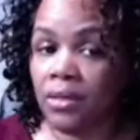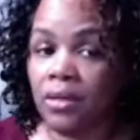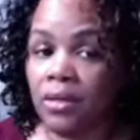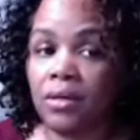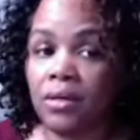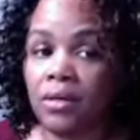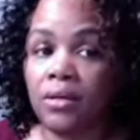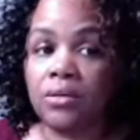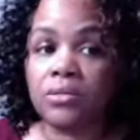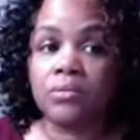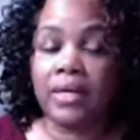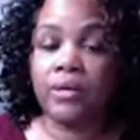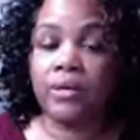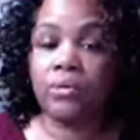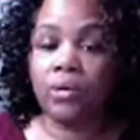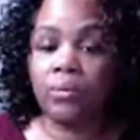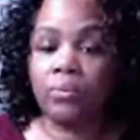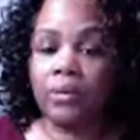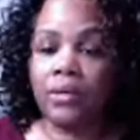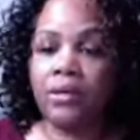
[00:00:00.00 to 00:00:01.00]
So you say,
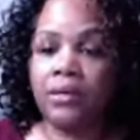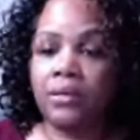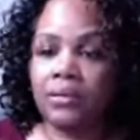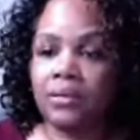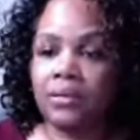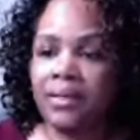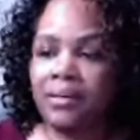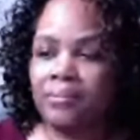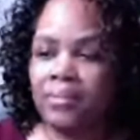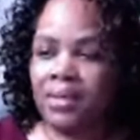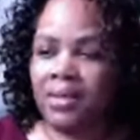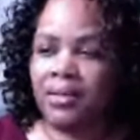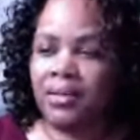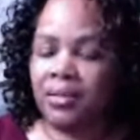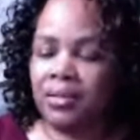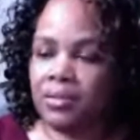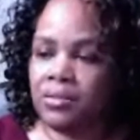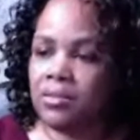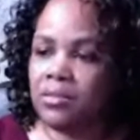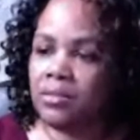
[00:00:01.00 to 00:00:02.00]
you know what, let me
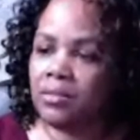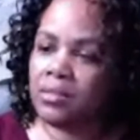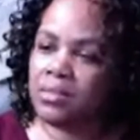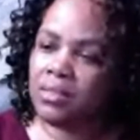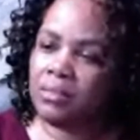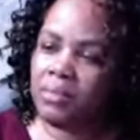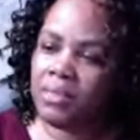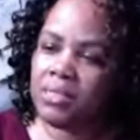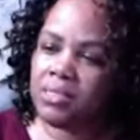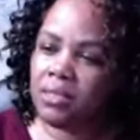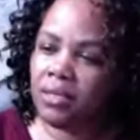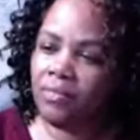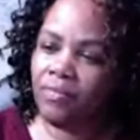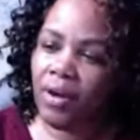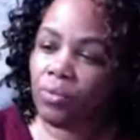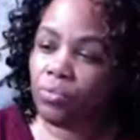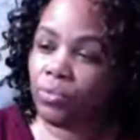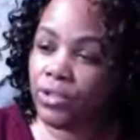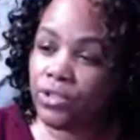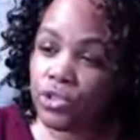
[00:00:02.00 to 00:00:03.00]
see
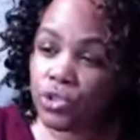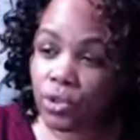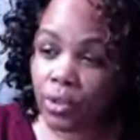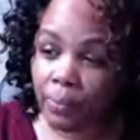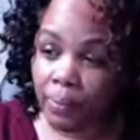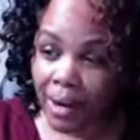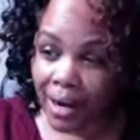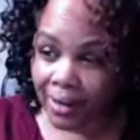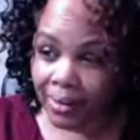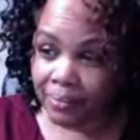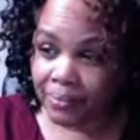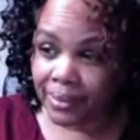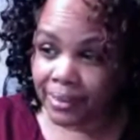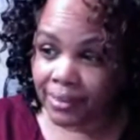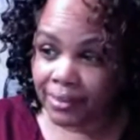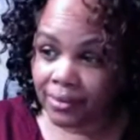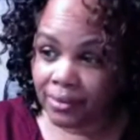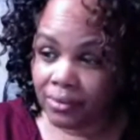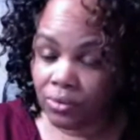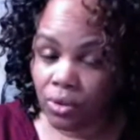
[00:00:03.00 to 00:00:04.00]
if I rent your
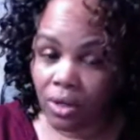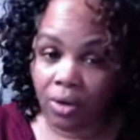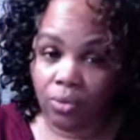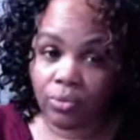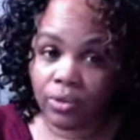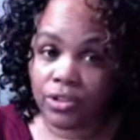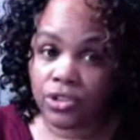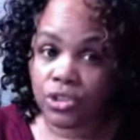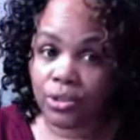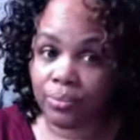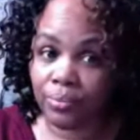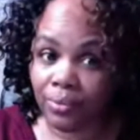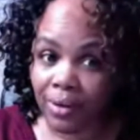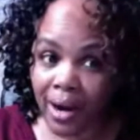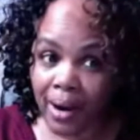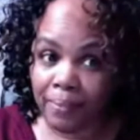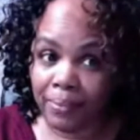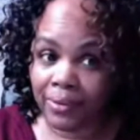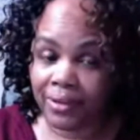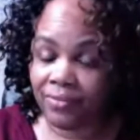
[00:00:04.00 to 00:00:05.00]
apartment, or I rent your
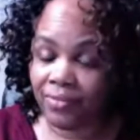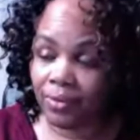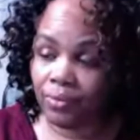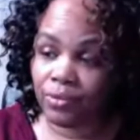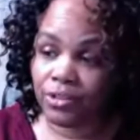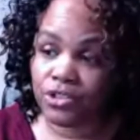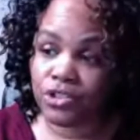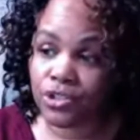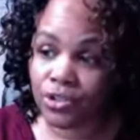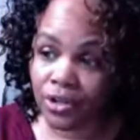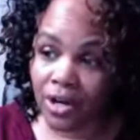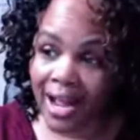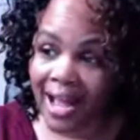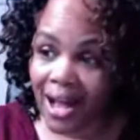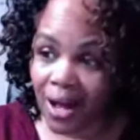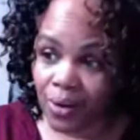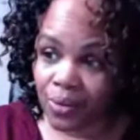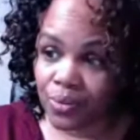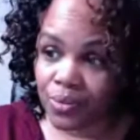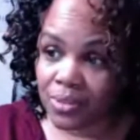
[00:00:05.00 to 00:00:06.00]
property, if I rent your
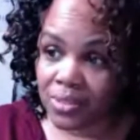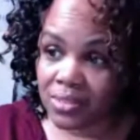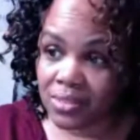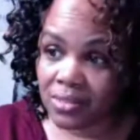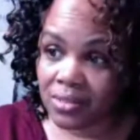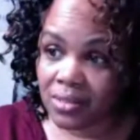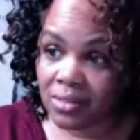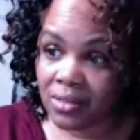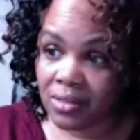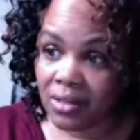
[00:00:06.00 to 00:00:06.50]
house